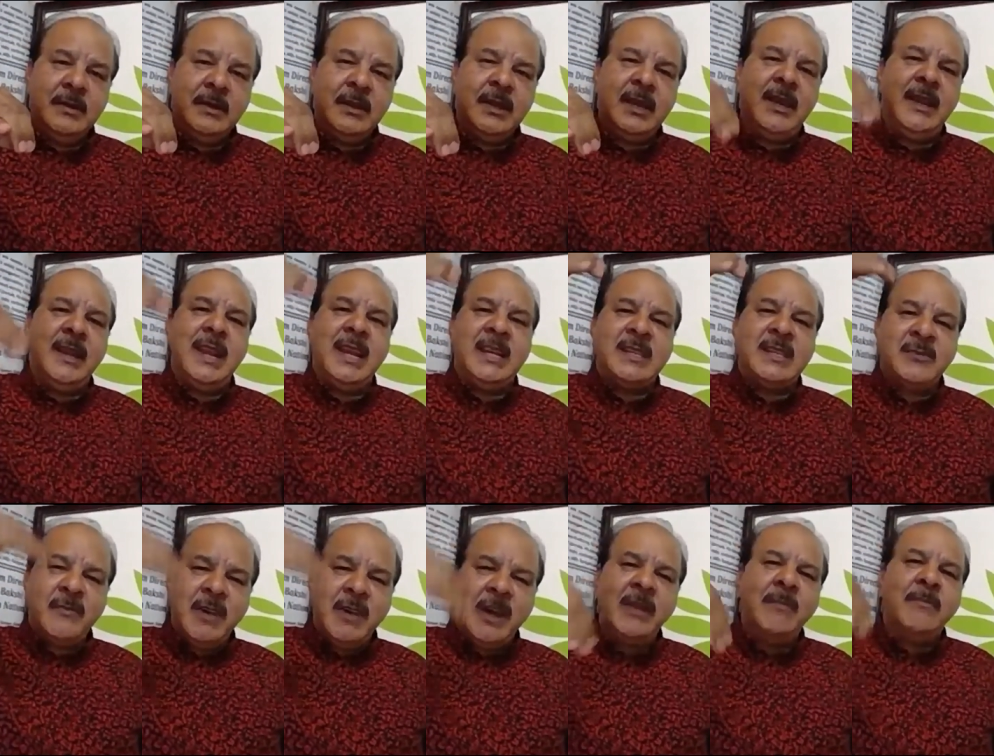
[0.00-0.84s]
Next
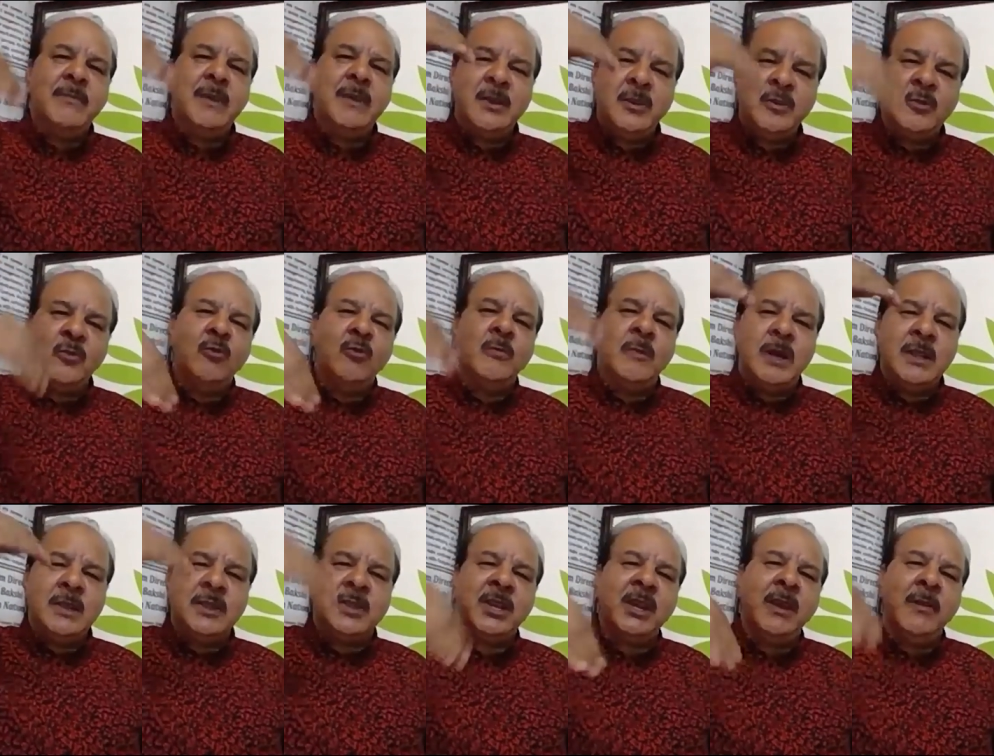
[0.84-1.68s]
one month, two
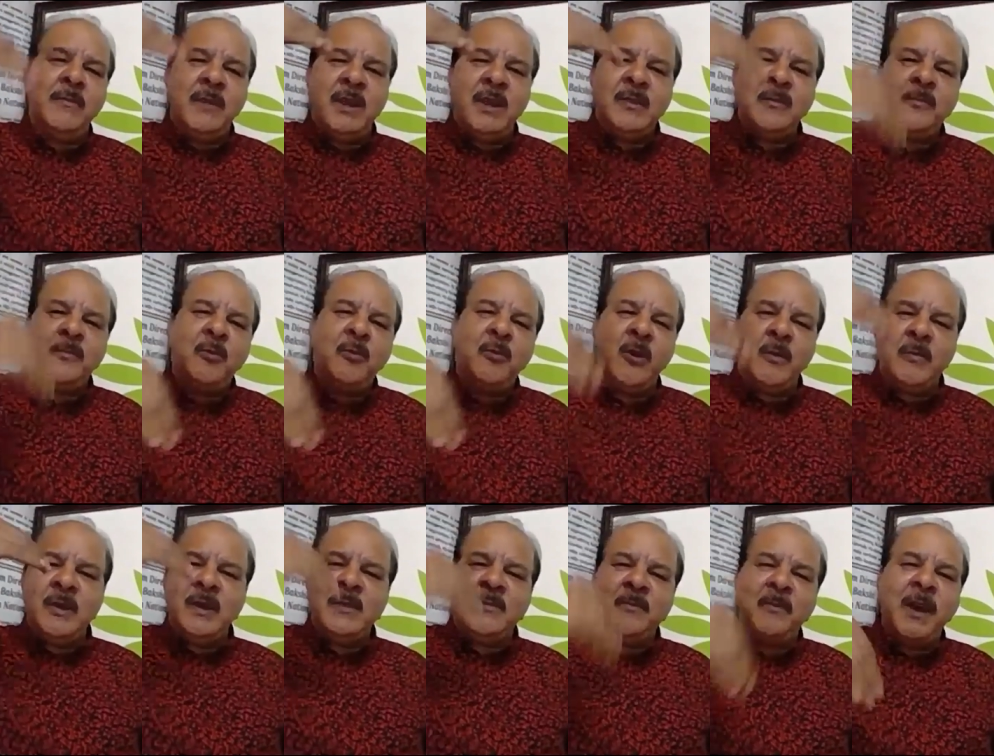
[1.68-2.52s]
months, three months, four
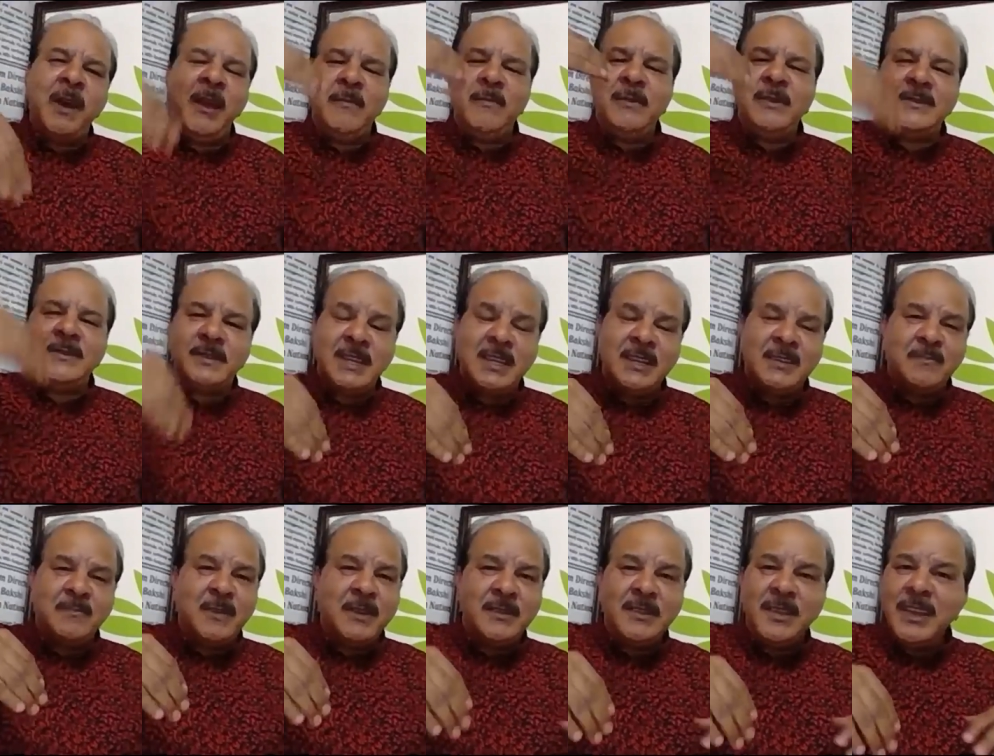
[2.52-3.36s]
months, five months, six
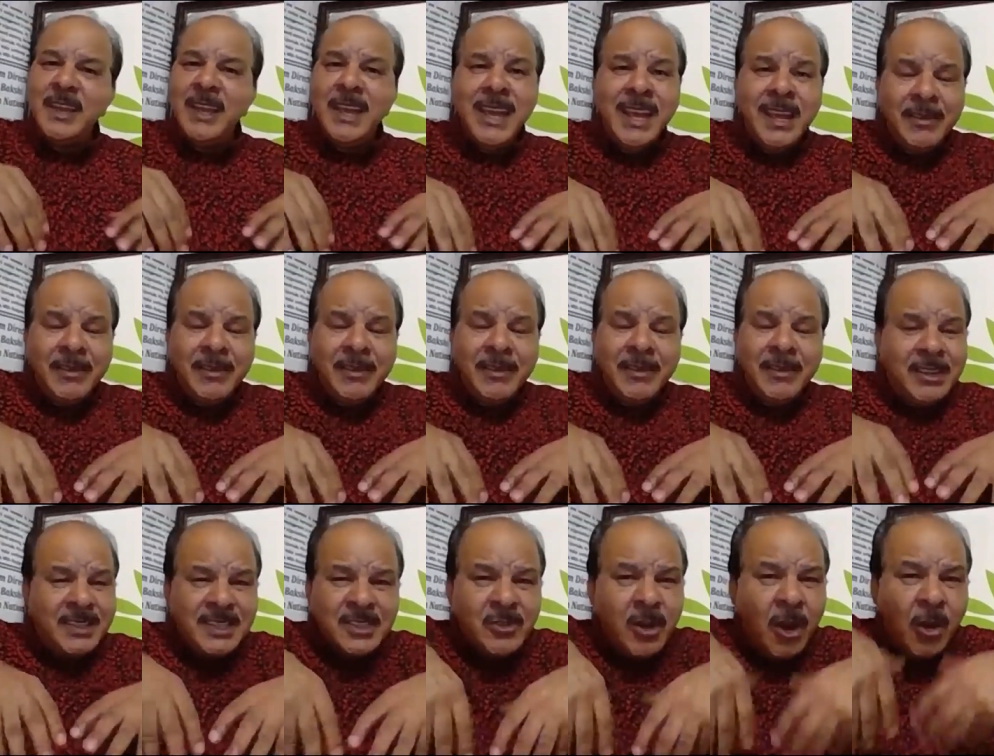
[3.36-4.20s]
months,
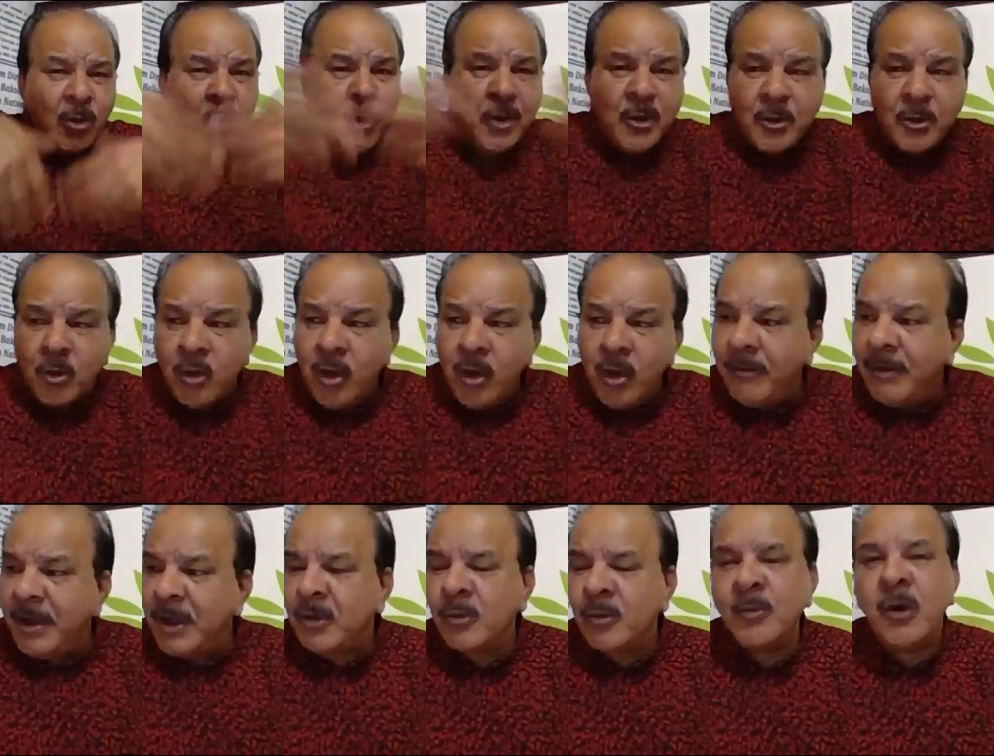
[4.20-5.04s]
it's not going to go
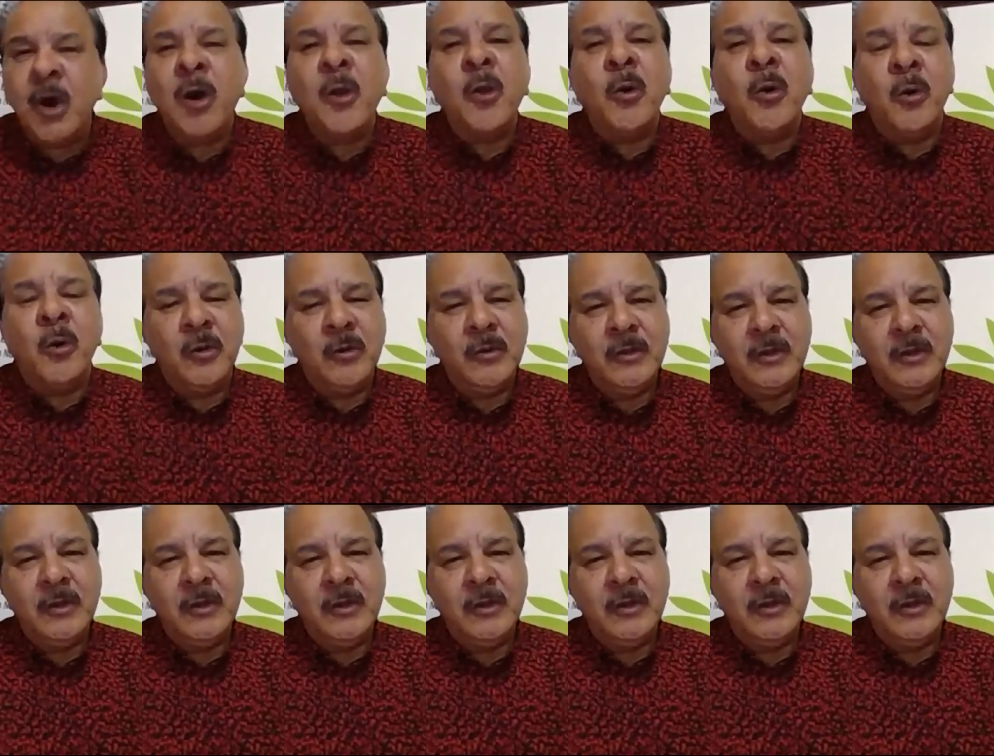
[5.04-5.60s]
away tomorrow.